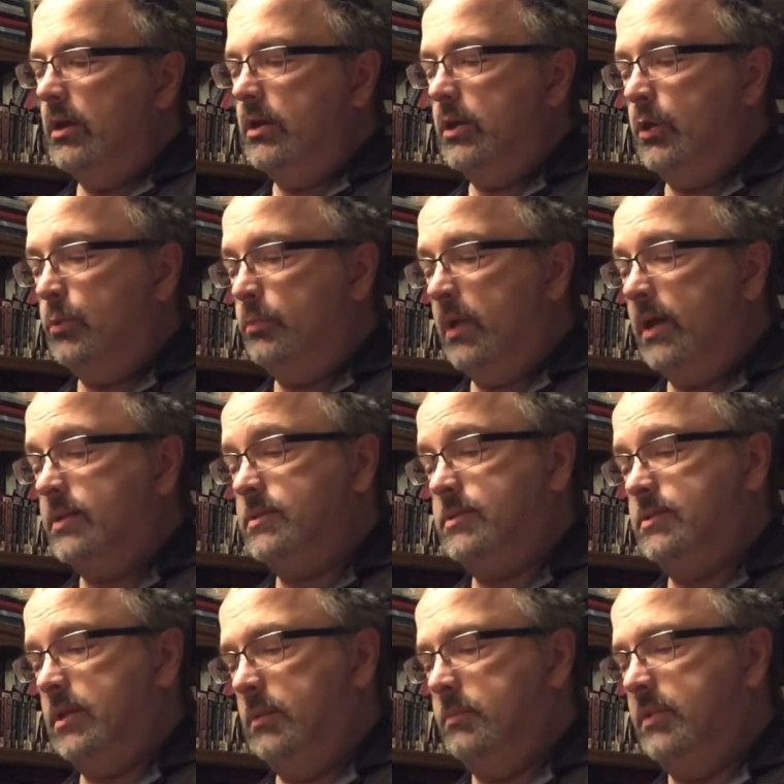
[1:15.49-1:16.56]
"You'd
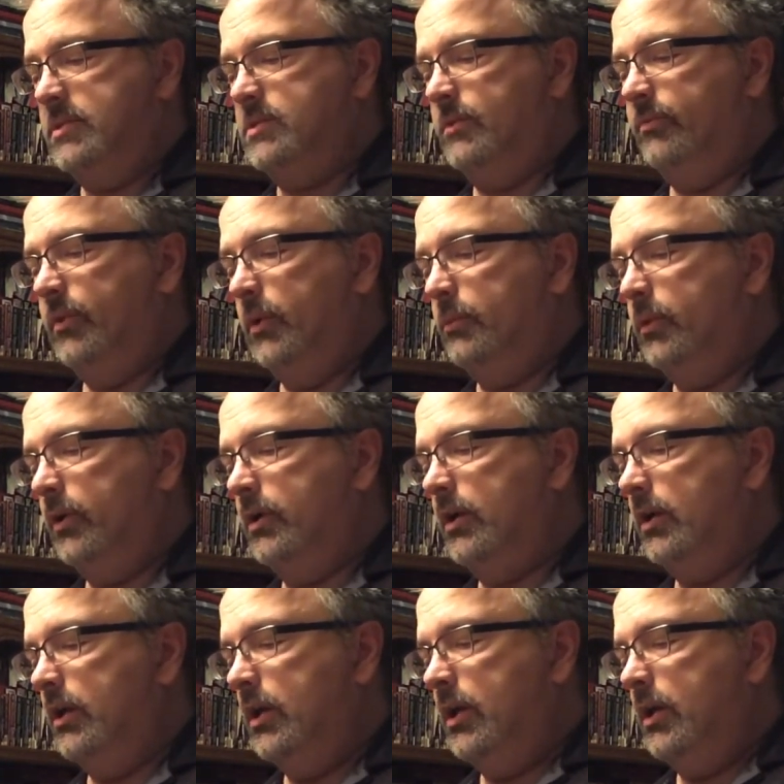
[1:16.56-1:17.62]
best," said Mr. Philbrook,
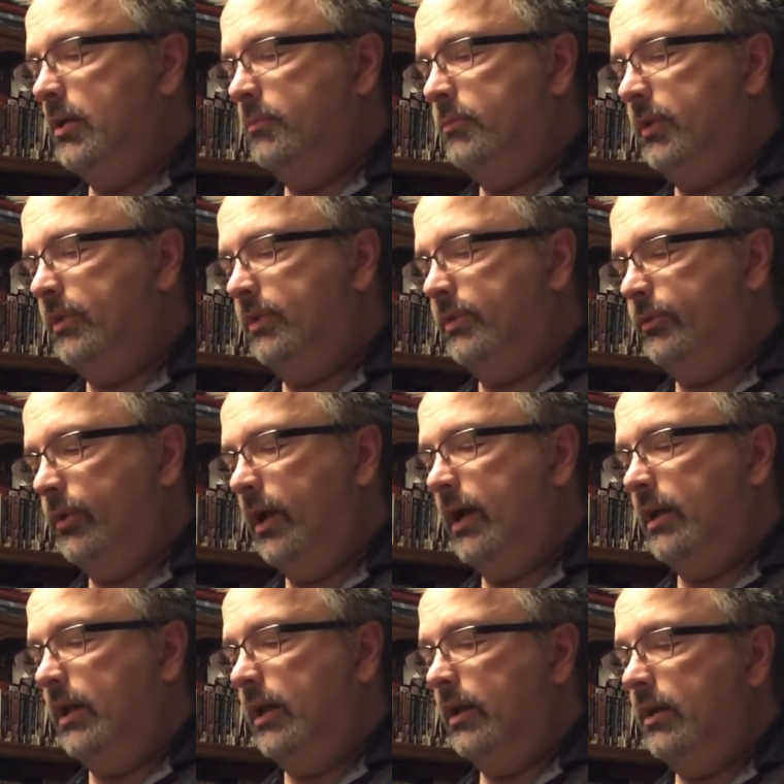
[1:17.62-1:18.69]
"but
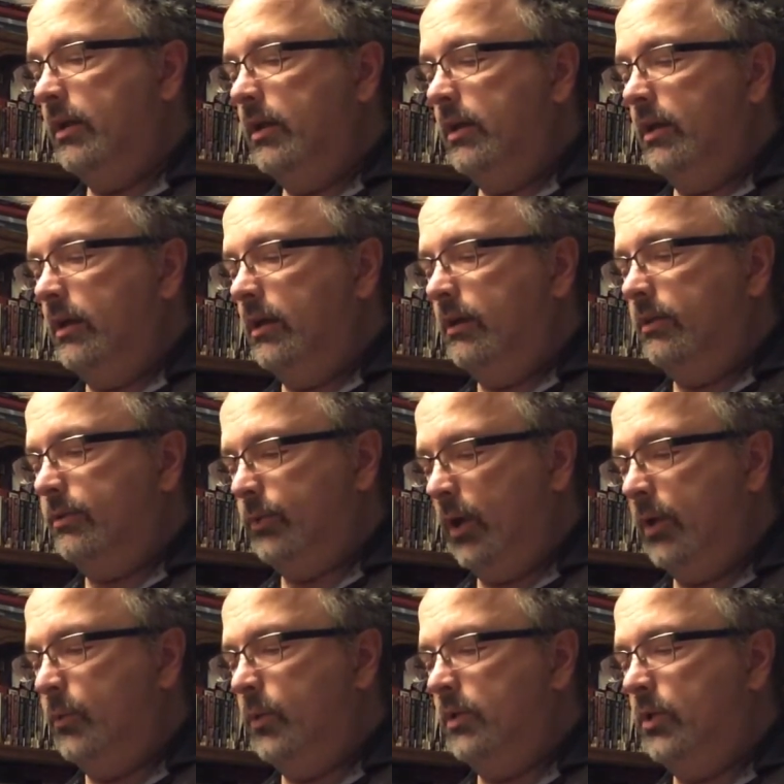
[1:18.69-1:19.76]
thread
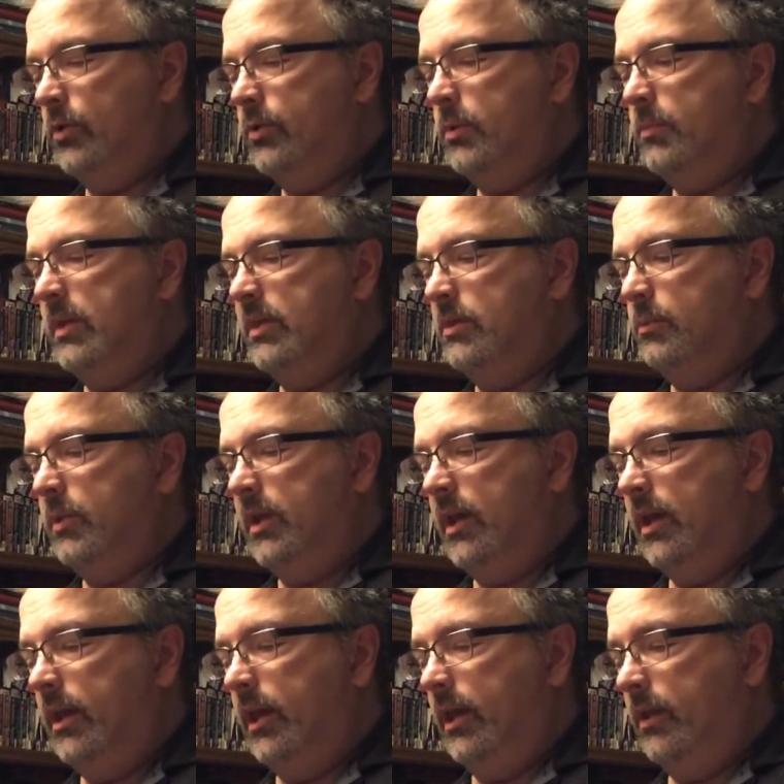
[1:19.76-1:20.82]
will only be the
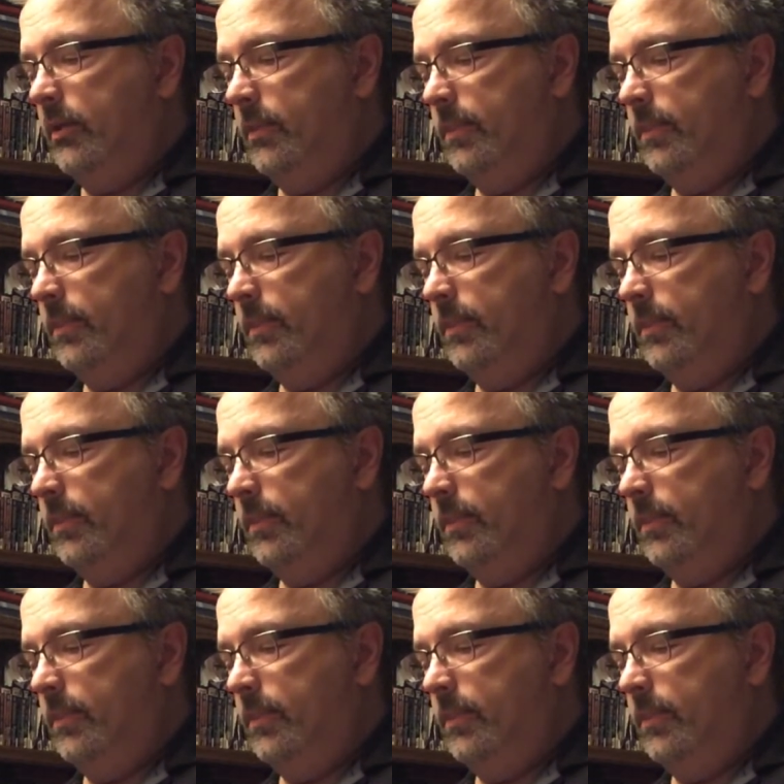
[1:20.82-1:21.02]
beginning."